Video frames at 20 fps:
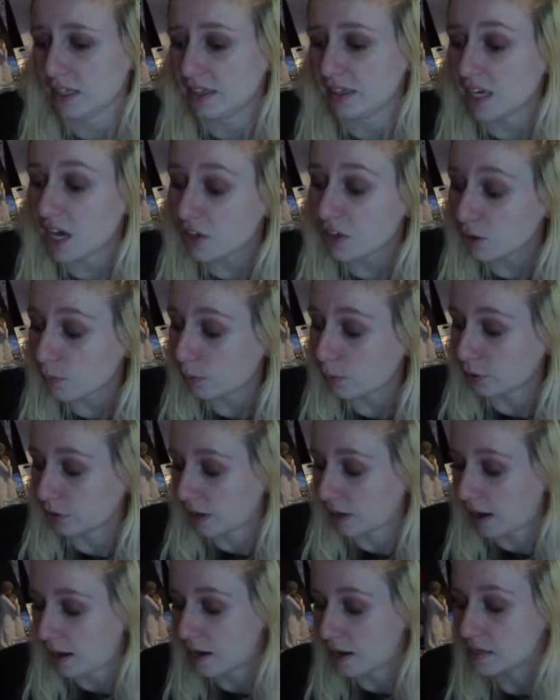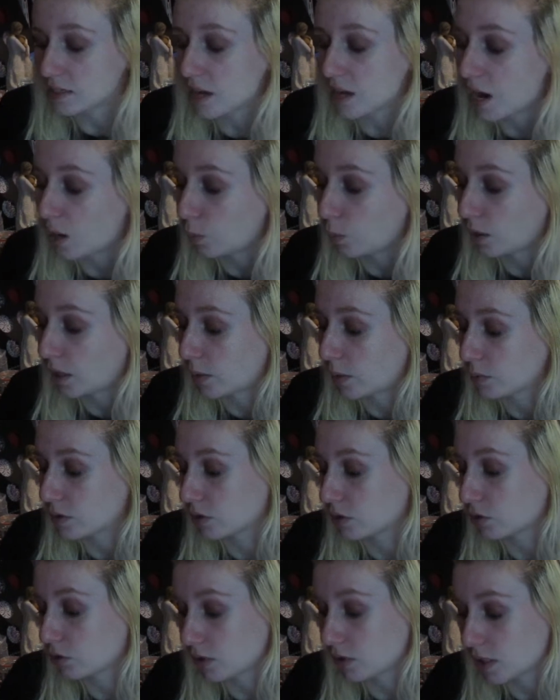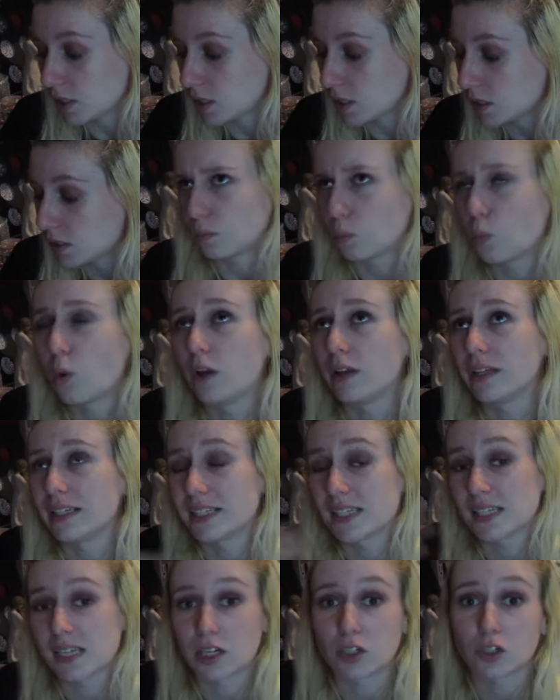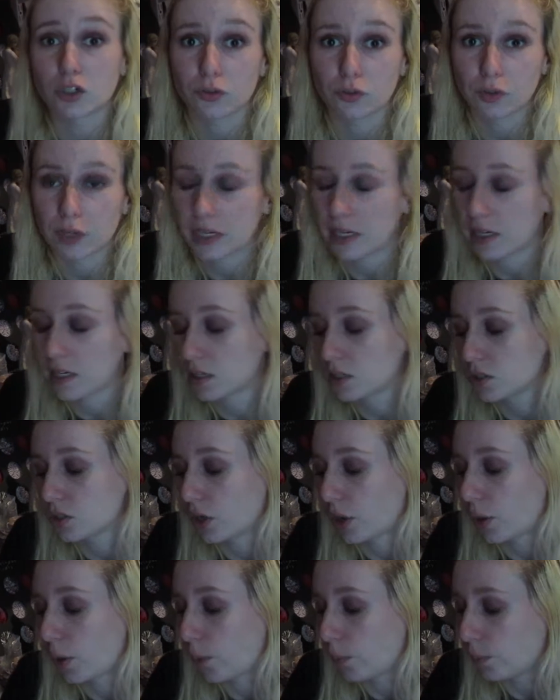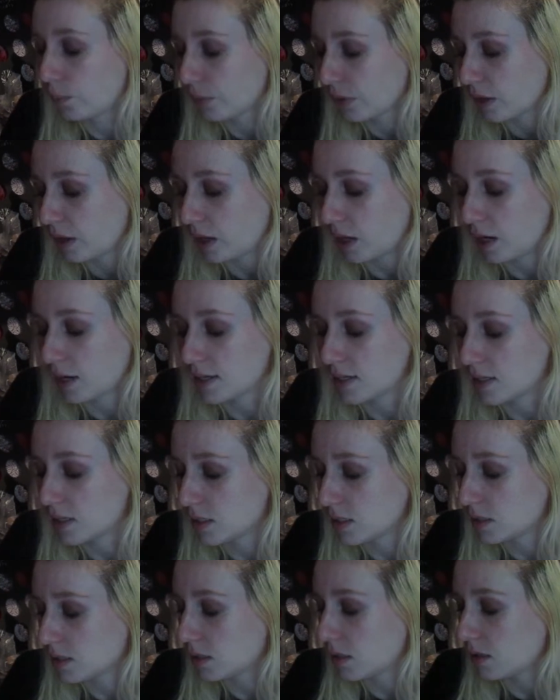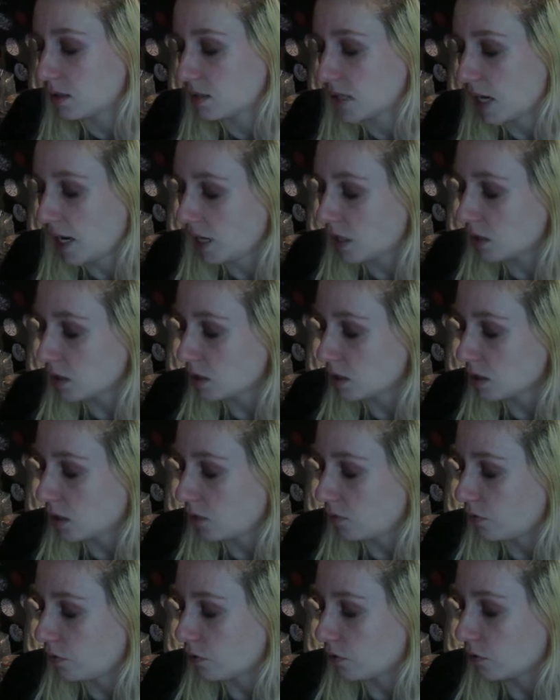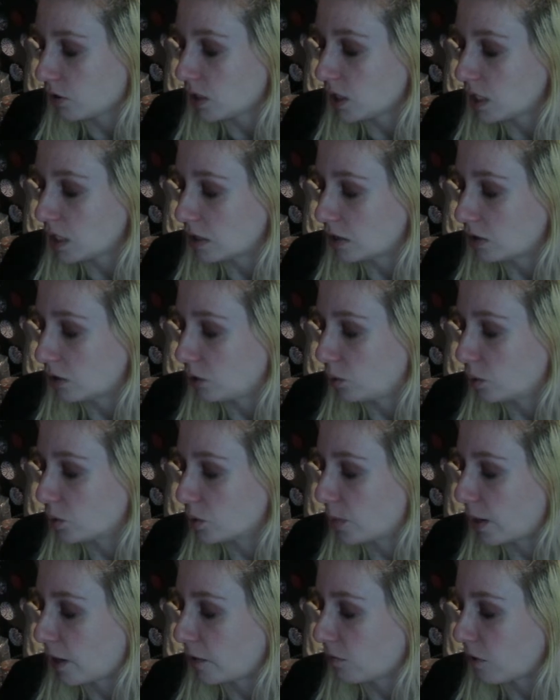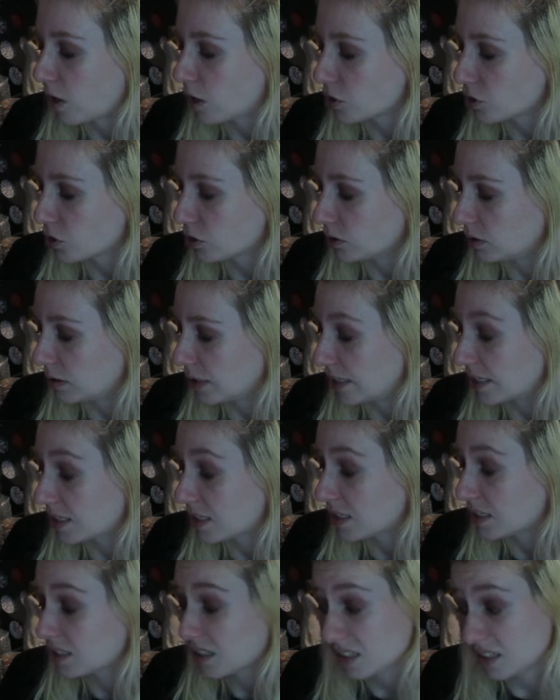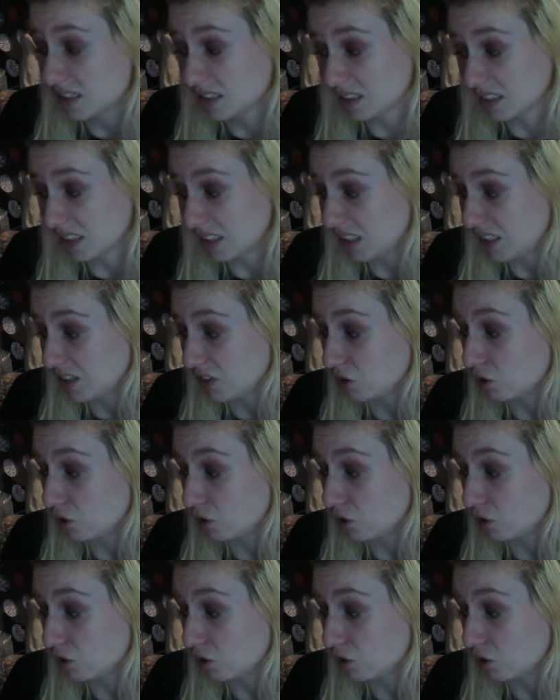The other book I got while I was in Greece, well in Santorini, so it is Tales of the Greek Heroes by Roger Lancelyn